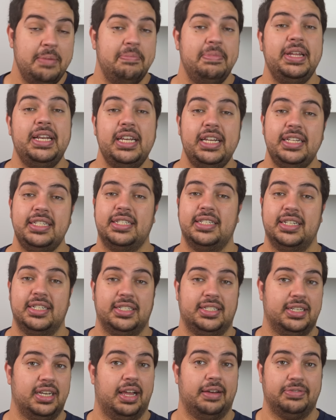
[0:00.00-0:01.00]
Middle
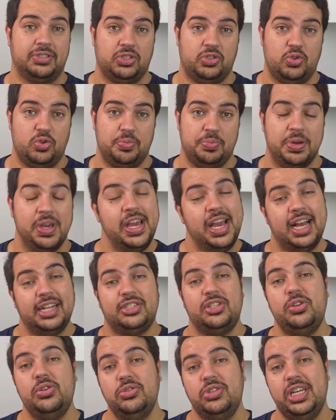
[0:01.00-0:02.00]
Easterners love soup, and
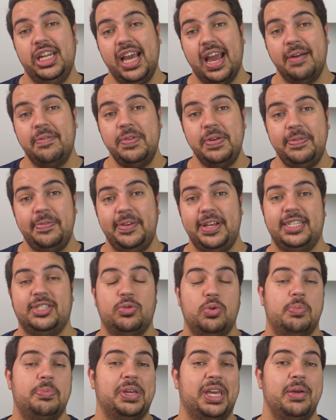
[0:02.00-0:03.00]
so usually every feast
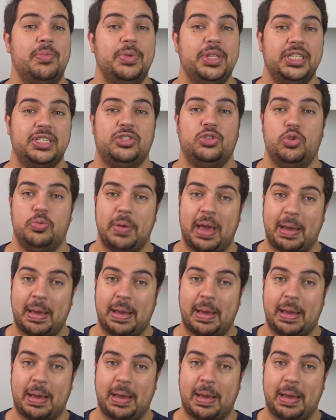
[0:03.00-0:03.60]
will begin with a soup